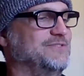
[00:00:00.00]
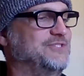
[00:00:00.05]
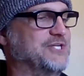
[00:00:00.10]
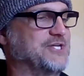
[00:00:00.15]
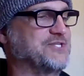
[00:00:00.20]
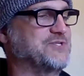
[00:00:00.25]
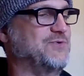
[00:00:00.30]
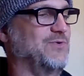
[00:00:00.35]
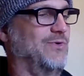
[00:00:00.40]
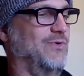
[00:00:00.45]

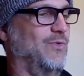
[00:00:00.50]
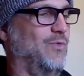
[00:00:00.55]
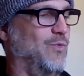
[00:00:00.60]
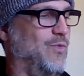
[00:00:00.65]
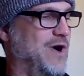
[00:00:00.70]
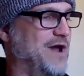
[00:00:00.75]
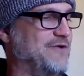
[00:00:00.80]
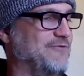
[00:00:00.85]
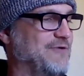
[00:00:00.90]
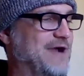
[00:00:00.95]
just
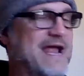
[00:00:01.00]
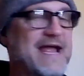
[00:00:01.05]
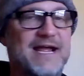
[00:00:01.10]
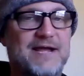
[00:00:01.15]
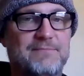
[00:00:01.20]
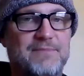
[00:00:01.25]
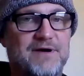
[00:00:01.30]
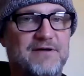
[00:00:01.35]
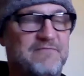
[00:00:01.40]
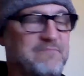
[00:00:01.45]
one rank
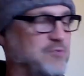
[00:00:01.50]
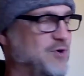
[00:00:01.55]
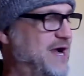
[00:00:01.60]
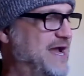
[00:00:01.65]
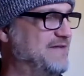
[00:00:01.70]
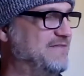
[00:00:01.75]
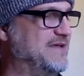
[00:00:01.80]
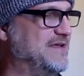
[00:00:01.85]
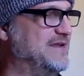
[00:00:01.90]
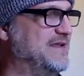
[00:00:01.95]
above
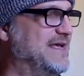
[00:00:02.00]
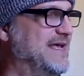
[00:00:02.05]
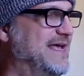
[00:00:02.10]
private,